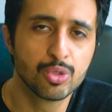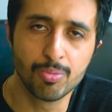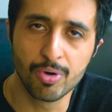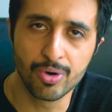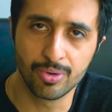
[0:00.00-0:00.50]

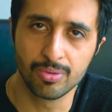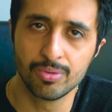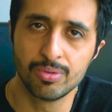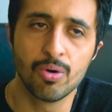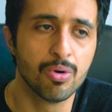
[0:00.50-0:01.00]
tomorrow
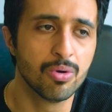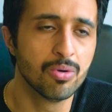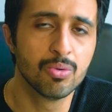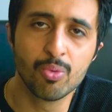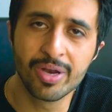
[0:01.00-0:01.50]
or
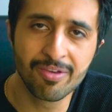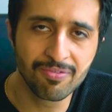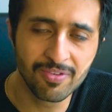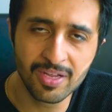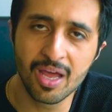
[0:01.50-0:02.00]
when I
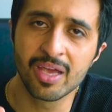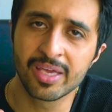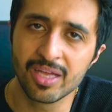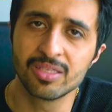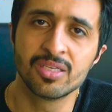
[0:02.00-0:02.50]
feel I
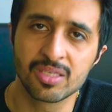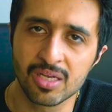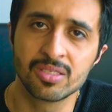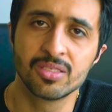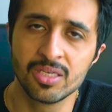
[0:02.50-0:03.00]
can
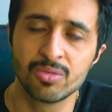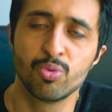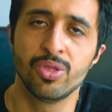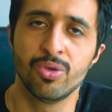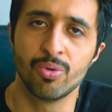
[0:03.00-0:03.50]
discuss this
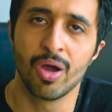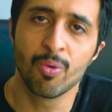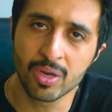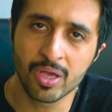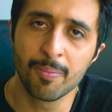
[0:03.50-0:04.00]
with you, I
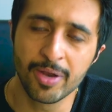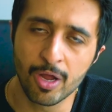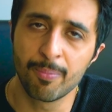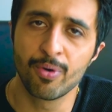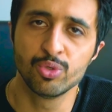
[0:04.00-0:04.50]
will come and
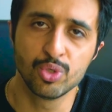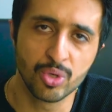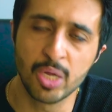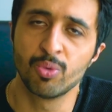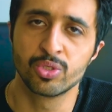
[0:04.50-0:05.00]
approach you
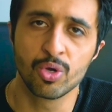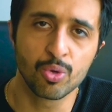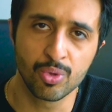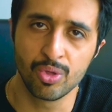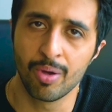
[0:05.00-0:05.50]
and I will
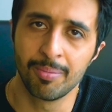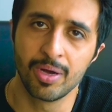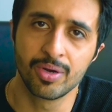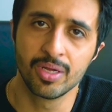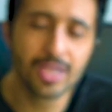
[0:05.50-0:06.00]
talk with you
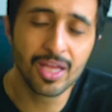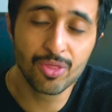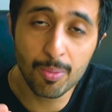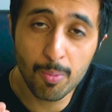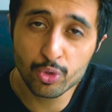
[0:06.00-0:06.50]
about it.
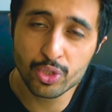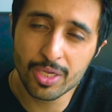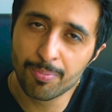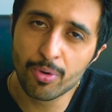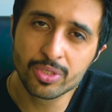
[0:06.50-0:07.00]
And the most
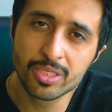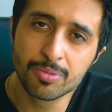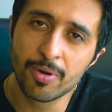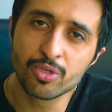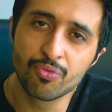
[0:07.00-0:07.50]

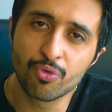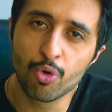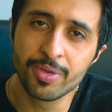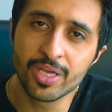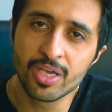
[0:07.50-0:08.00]
important part of
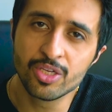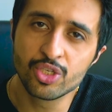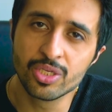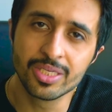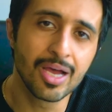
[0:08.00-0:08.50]

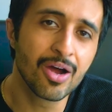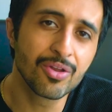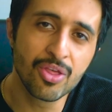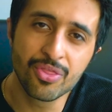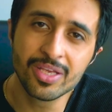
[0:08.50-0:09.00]
communication are
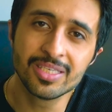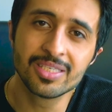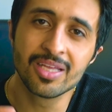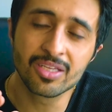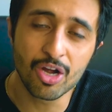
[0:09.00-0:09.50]
the
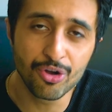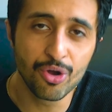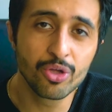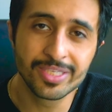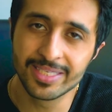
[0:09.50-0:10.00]
things that are
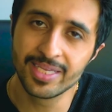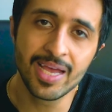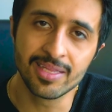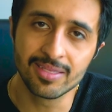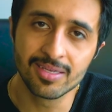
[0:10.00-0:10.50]
not
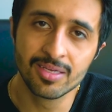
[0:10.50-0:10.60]
said.